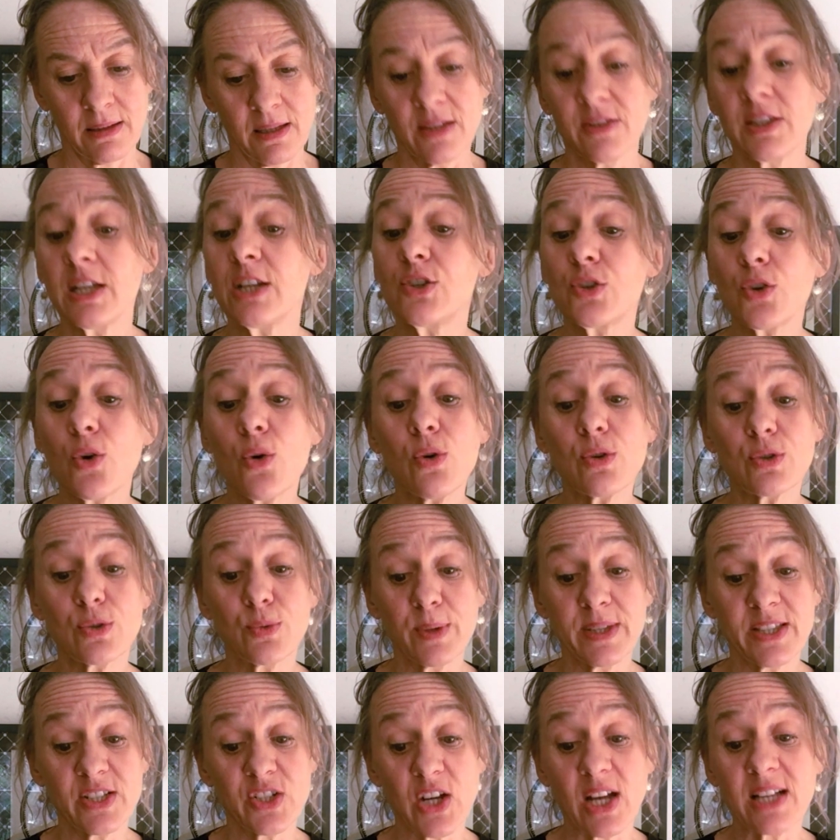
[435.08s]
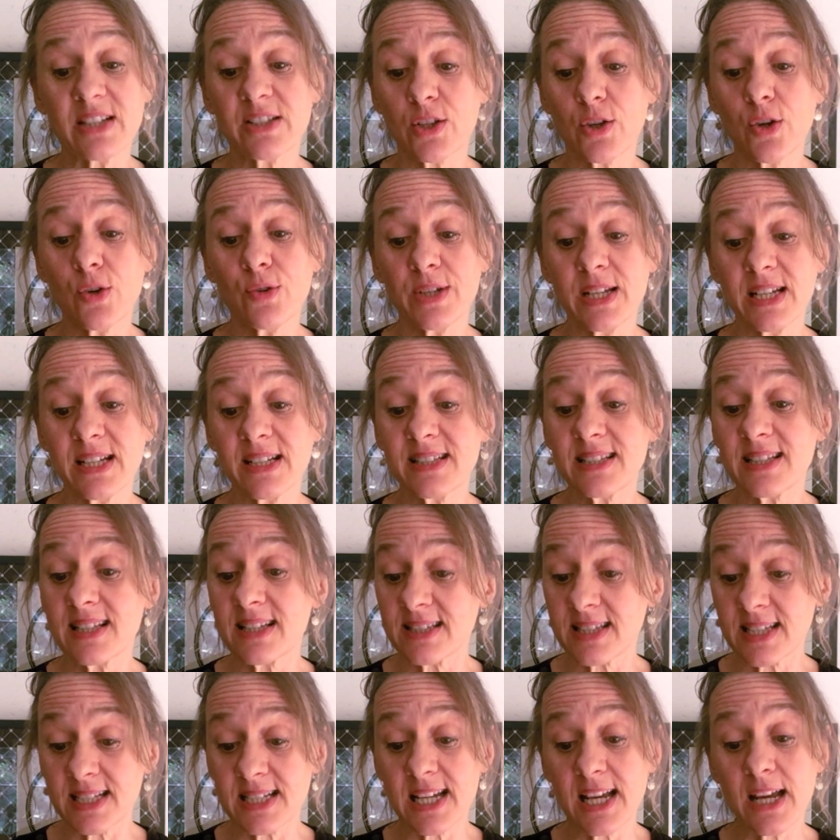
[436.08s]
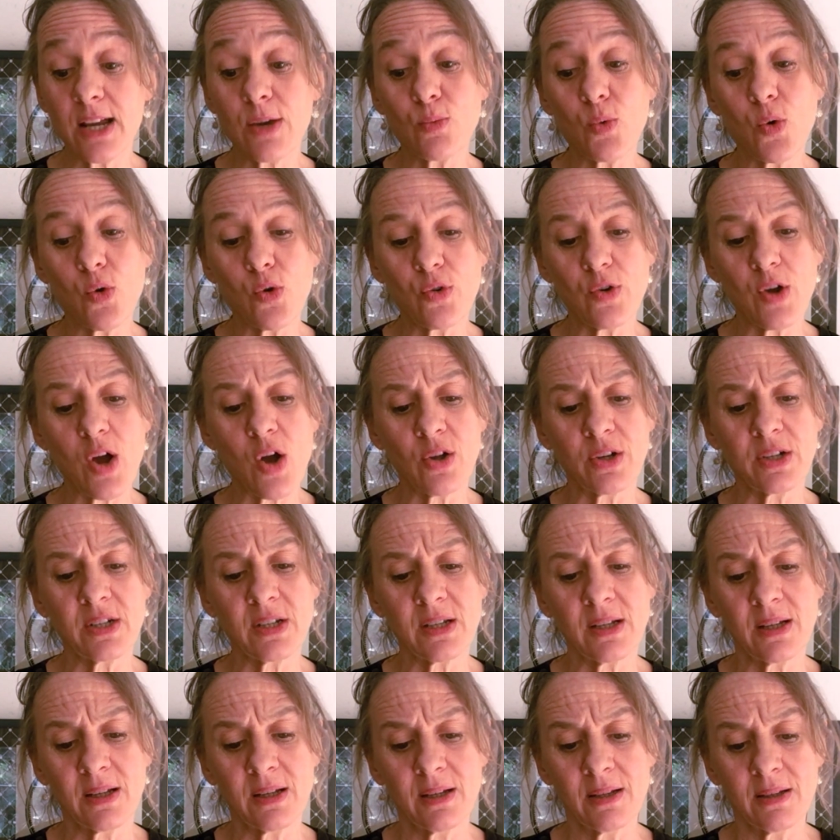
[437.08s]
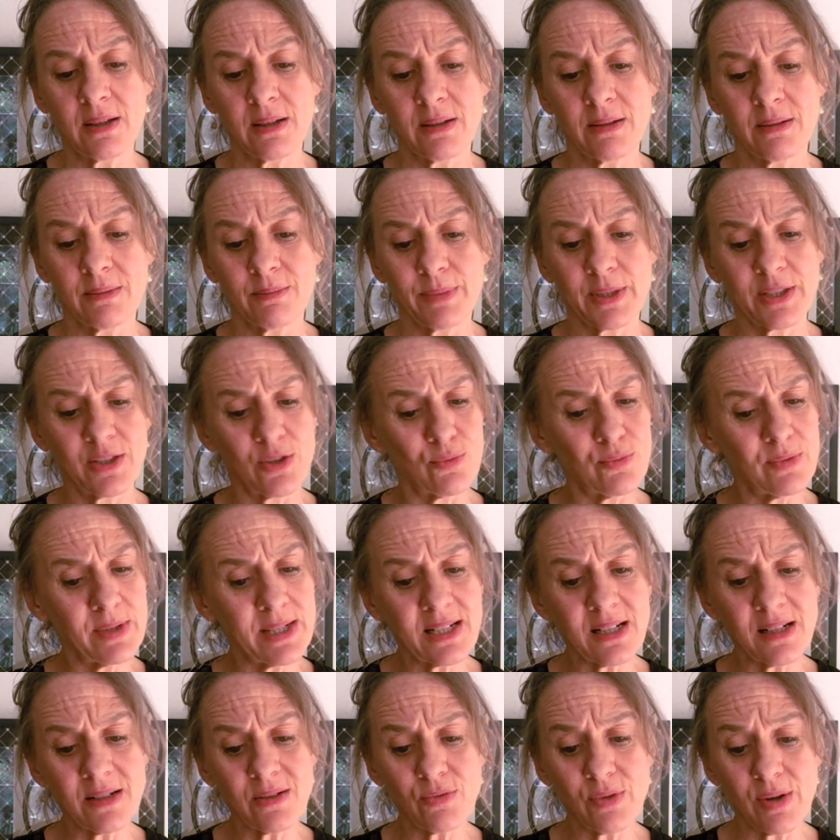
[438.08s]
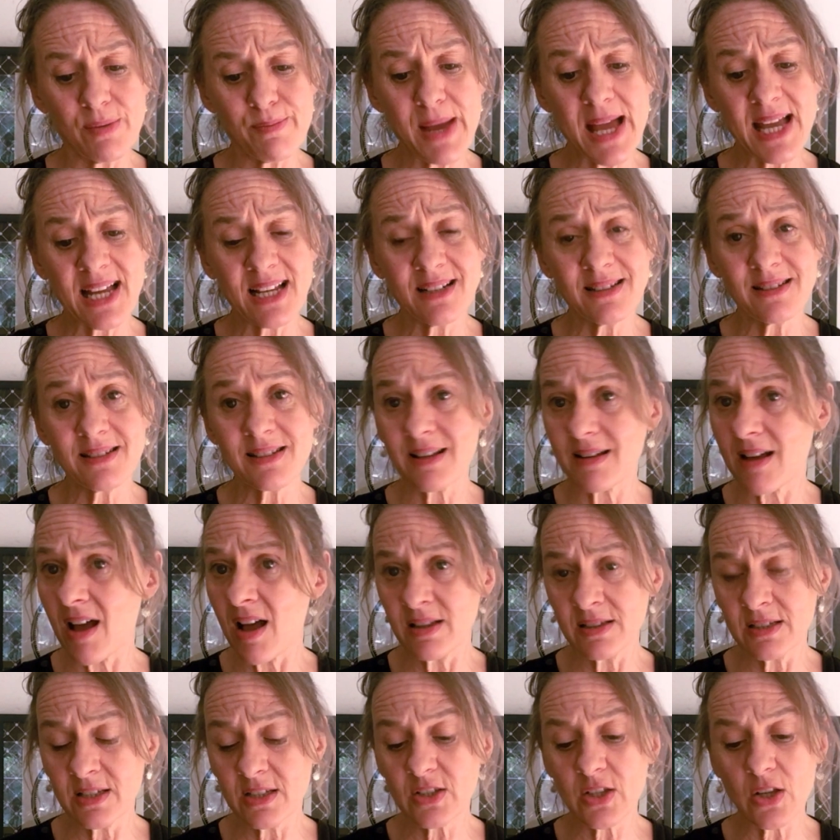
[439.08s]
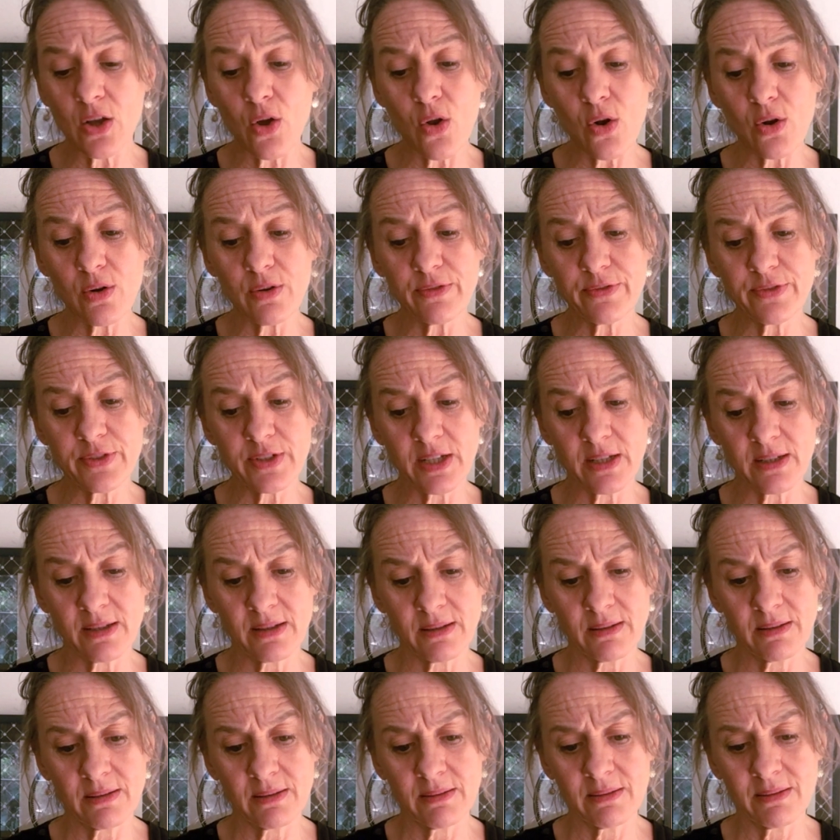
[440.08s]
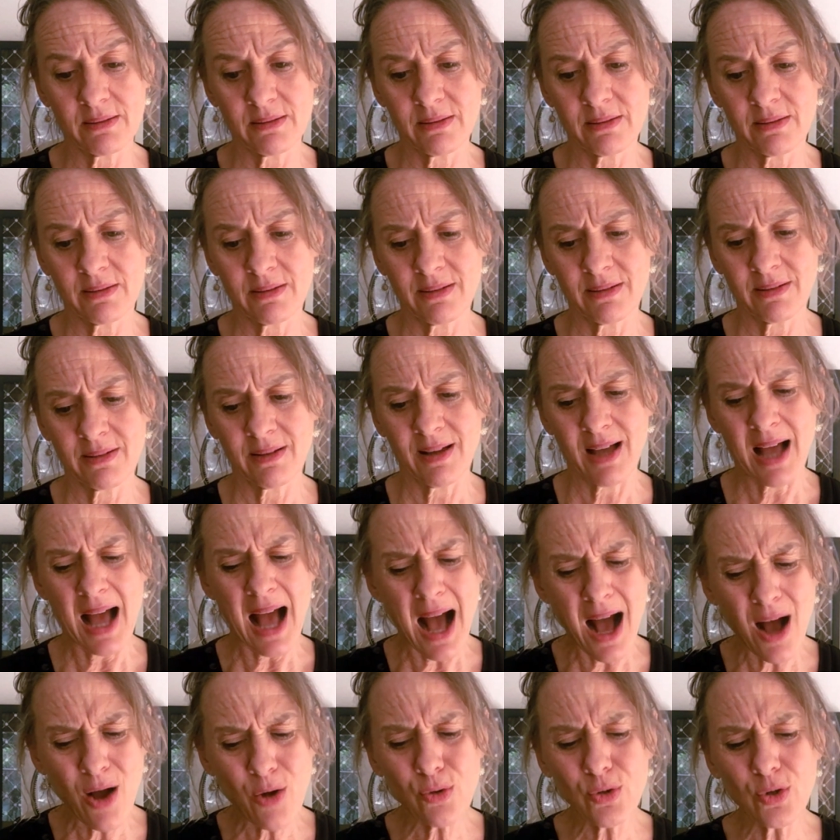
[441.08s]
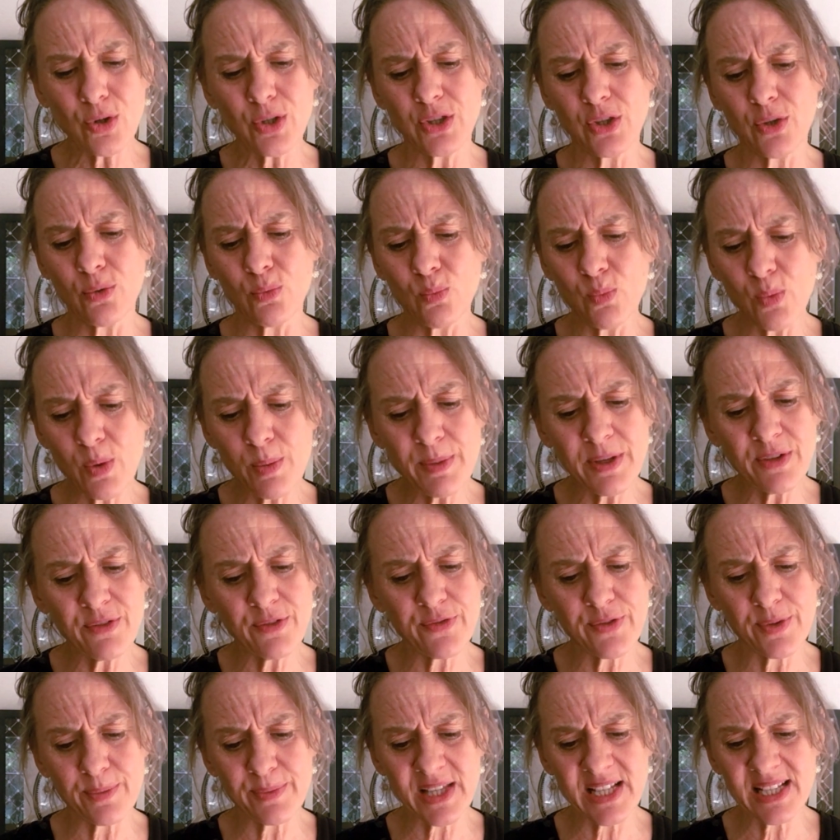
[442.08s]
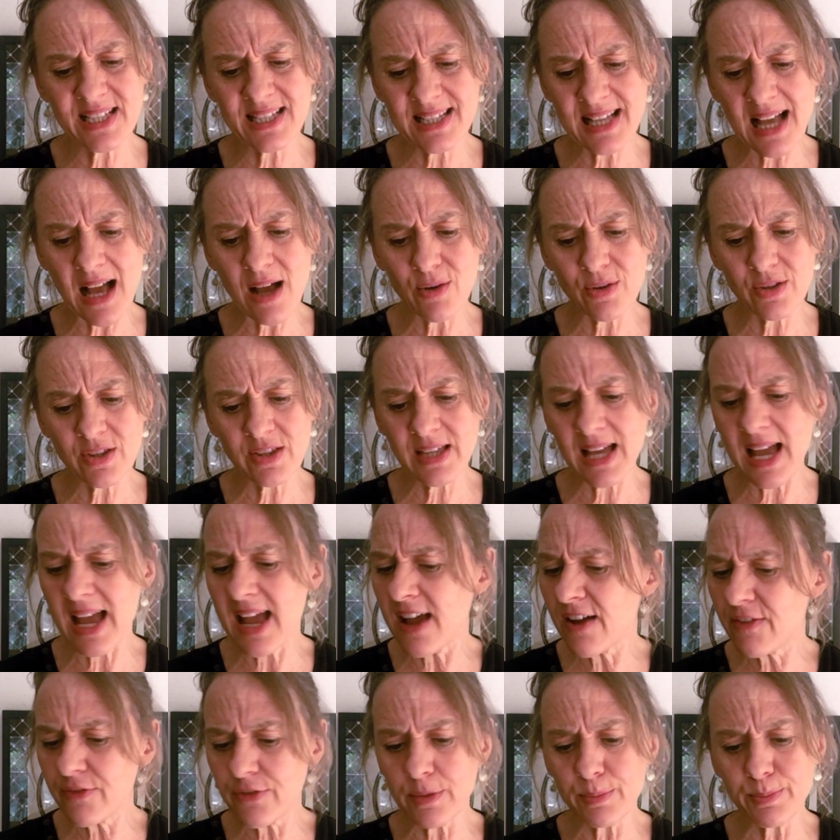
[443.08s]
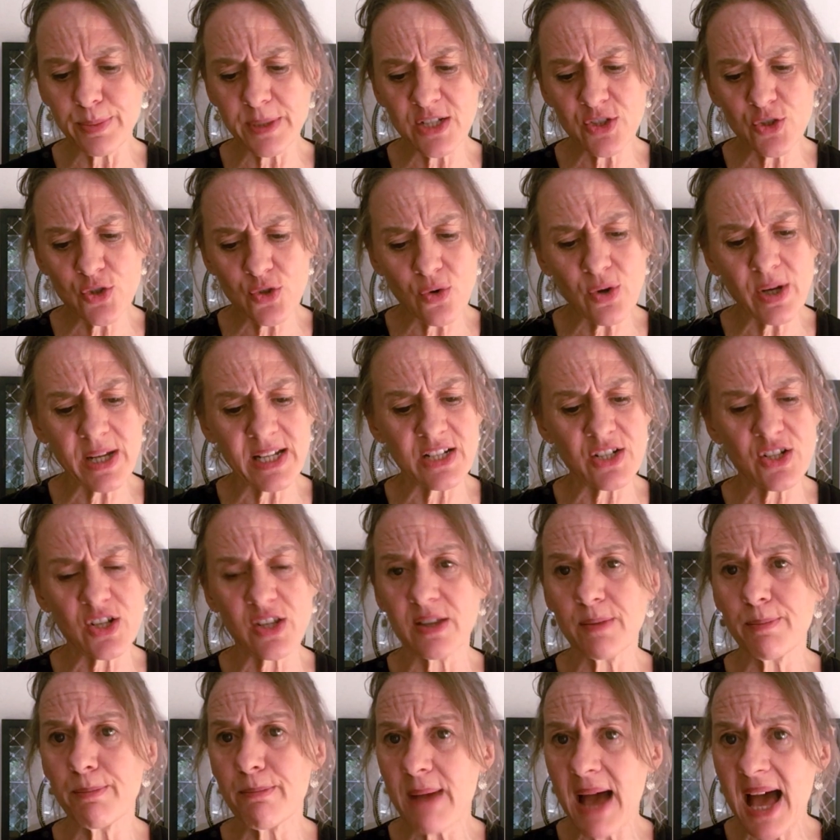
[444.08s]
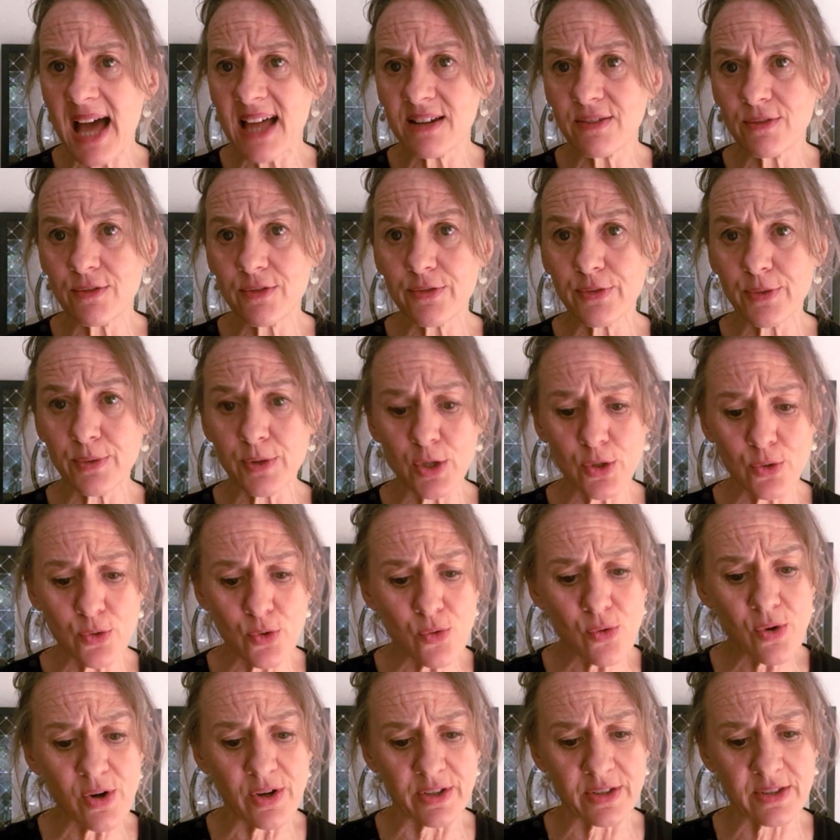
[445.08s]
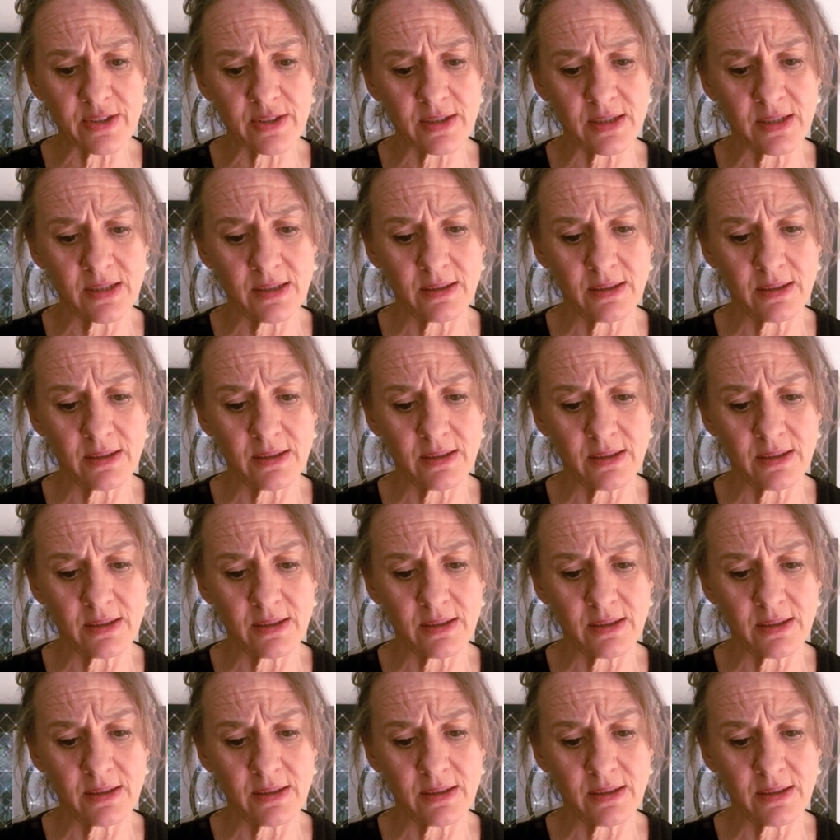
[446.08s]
They talked with Jasconius as the day wore on, but the riddle remained unsolved. How could the woman from the south ever be joined to the man from the north?